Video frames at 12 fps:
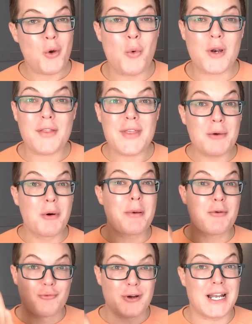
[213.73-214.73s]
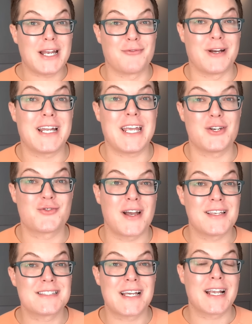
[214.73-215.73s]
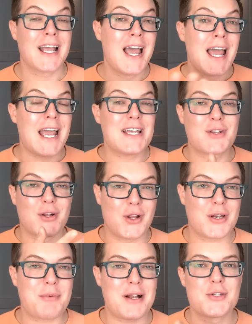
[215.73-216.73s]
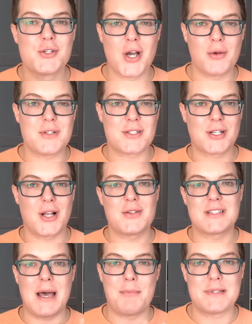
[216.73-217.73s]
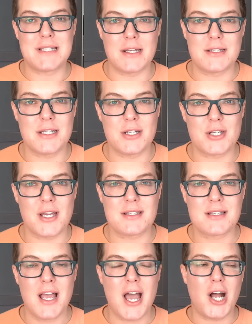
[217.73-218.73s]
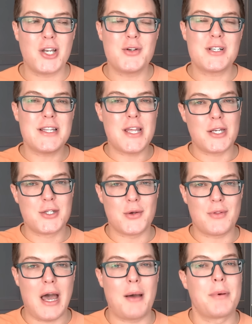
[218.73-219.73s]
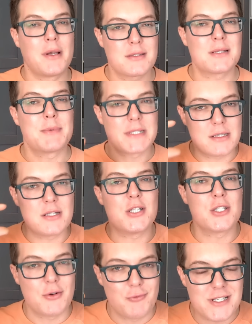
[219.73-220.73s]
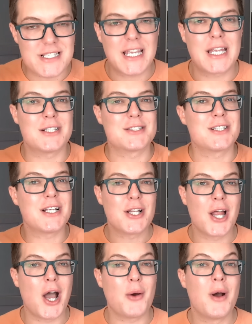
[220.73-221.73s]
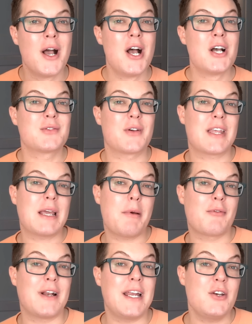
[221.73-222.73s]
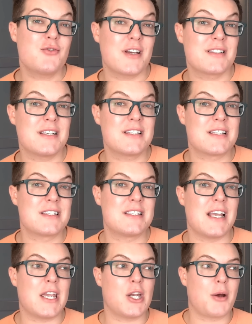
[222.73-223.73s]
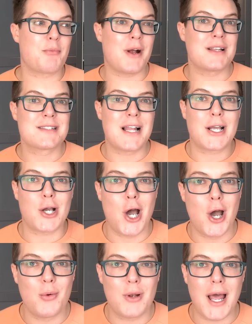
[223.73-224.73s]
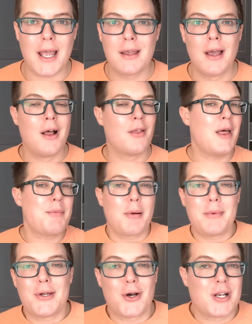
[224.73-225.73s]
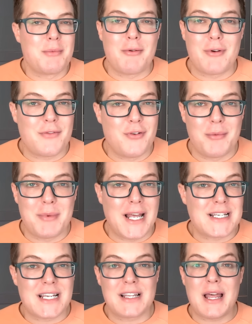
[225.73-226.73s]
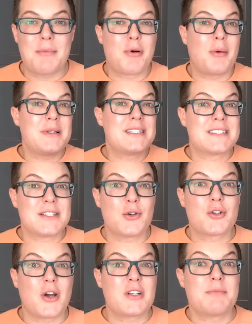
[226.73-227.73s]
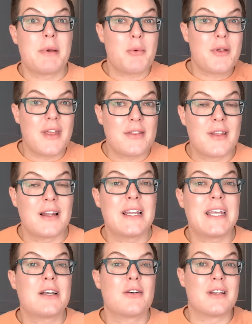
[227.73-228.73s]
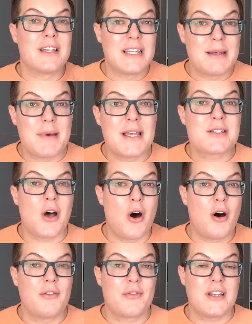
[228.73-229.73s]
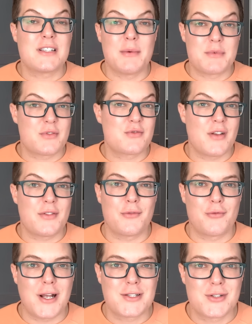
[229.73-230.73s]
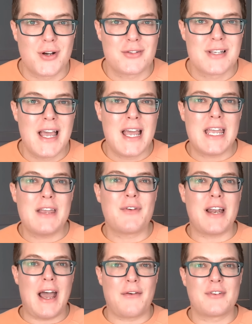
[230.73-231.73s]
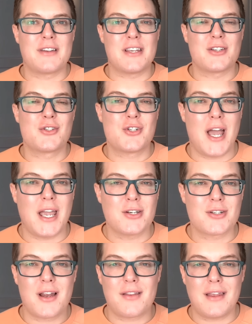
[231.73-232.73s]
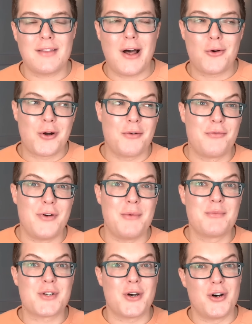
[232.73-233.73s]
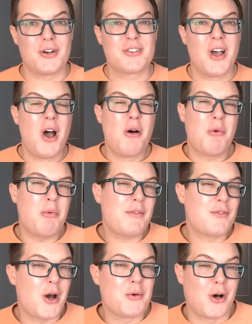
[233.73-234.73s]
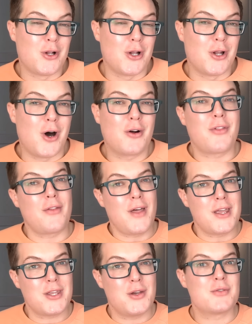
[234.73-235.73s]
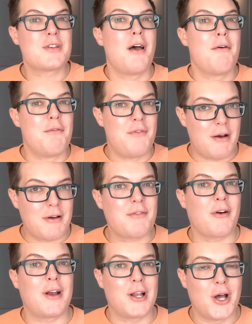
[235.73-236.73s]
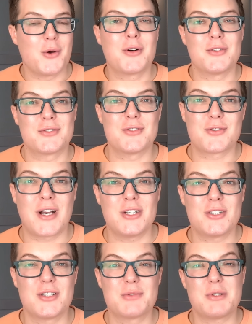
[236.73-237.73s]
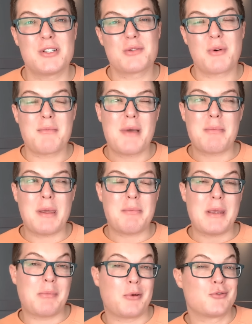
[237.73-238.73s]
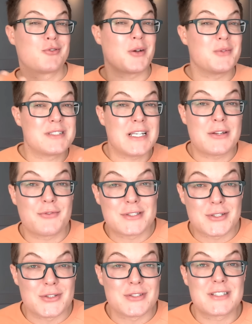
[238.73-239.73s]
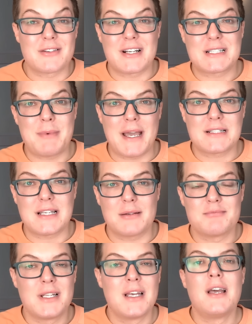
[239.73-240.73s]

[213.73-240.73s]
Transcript: What I think will be really, really interesting is a lot of brands don't disclose their percentages, and usually they do that because the percentages are ridiculously low. So I think it'd be really interesting to see, you know, brands like Olay, they're probably not going to be reformulating, they're probably still going to be within the legal limits of, in terms of strength of retinols, even after this change. And I think that'll confirm to us what we've known all along, that they use very, very low concentrations, which is why maybe people don't see the results they're expecting.